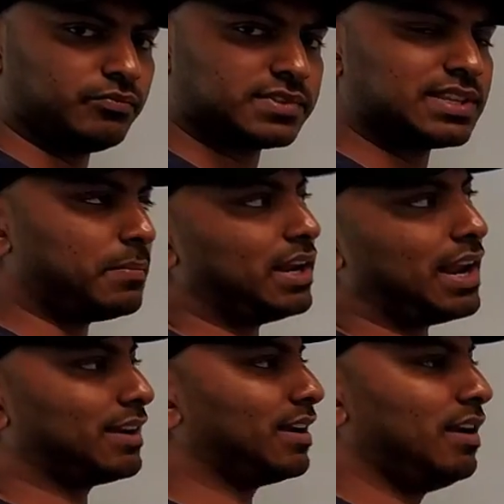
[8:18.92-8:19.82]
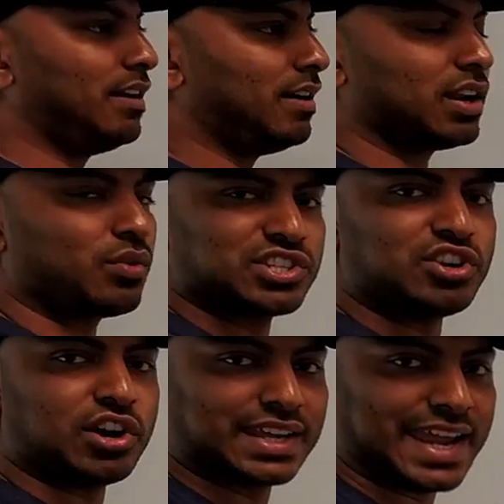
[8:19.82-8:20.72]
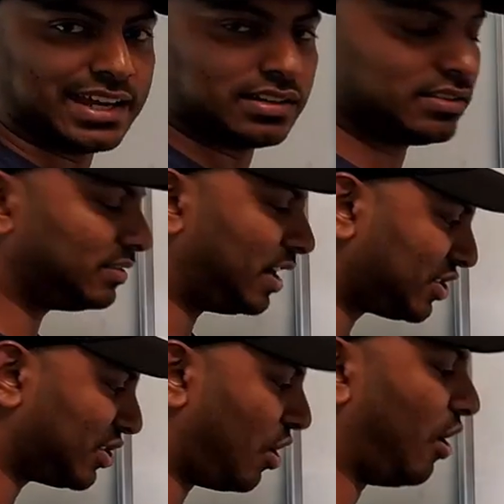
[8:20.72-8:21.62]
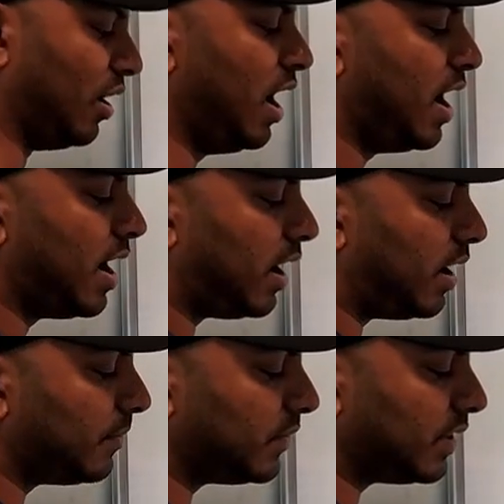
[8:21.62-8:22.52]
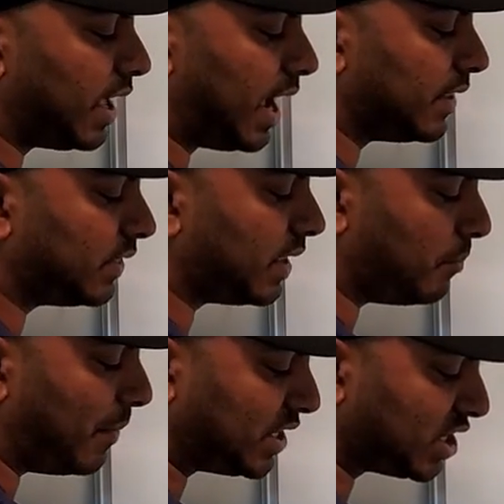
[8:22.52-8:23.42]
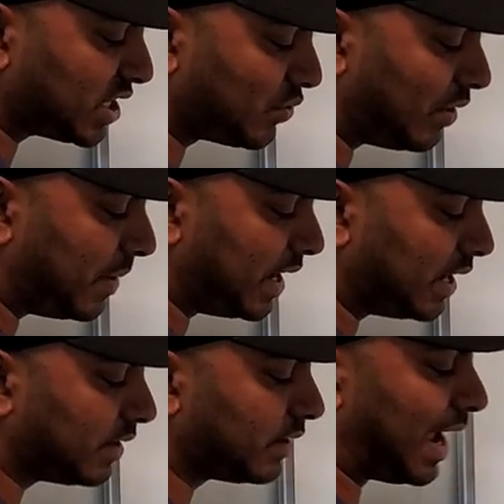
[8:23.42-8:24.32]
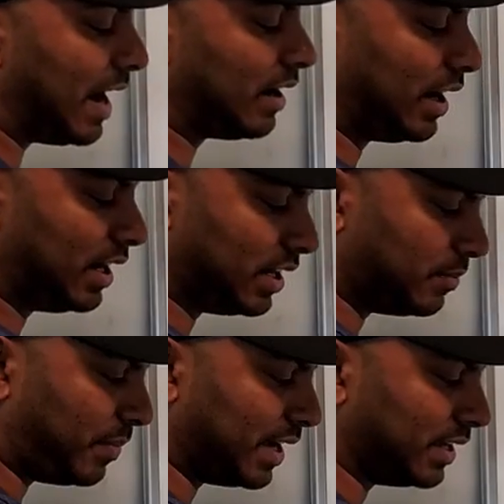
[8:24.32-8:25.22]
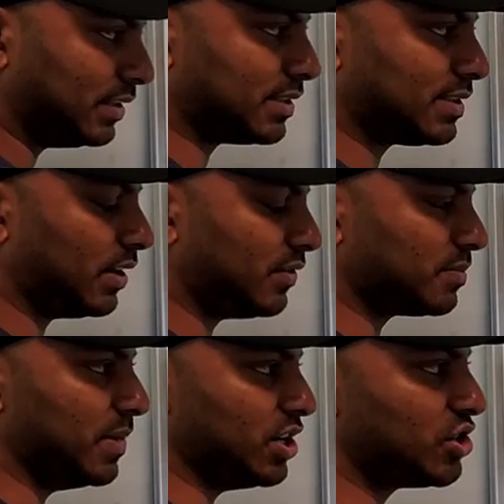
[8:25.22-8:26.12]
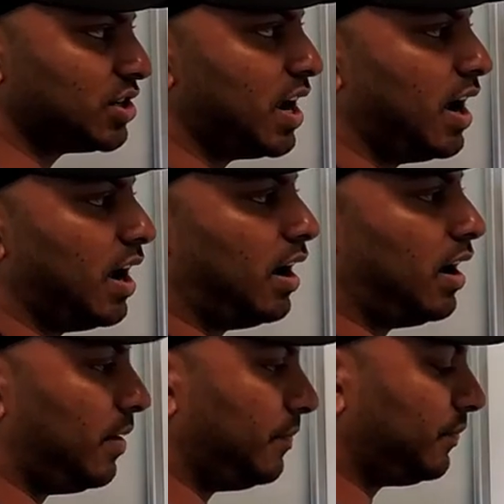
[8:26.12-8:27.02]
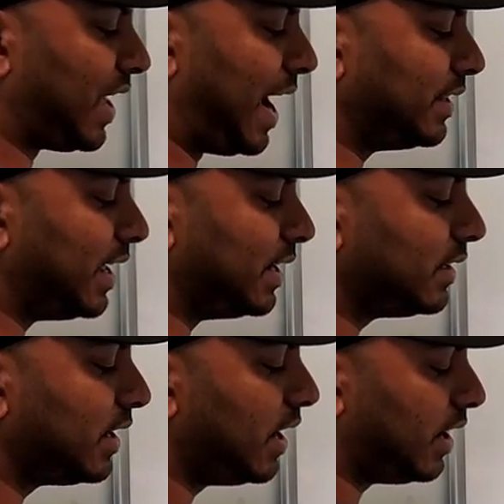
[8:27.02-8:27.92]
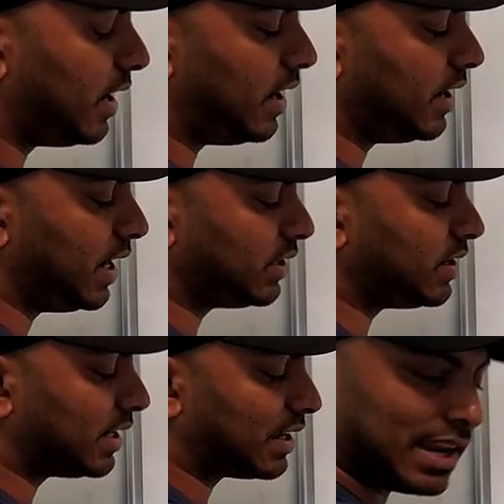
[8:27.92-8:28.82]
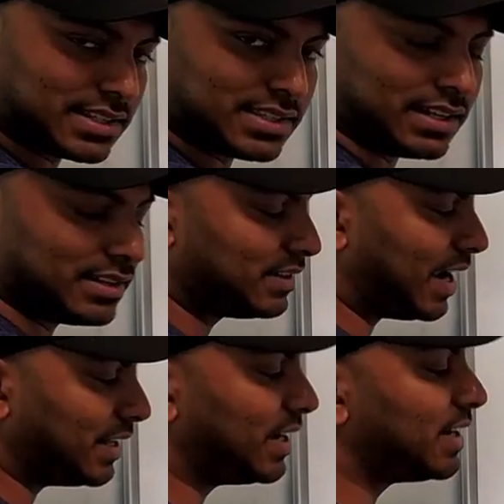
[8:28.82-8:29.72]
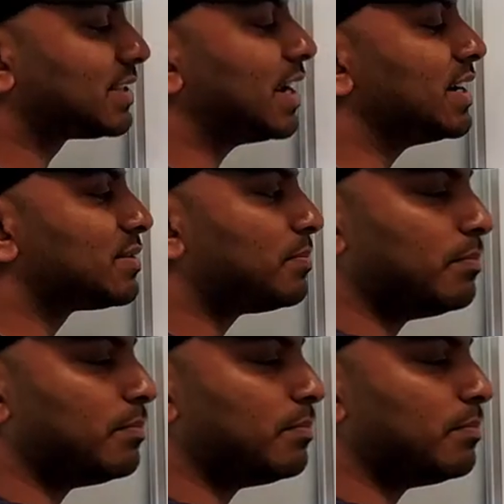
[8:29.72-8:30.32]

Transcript: Simple like request dot get, that's all. Uh, the metrics will be calculated by this service mesh. Um, and then uh, it, it collects it, and then it sends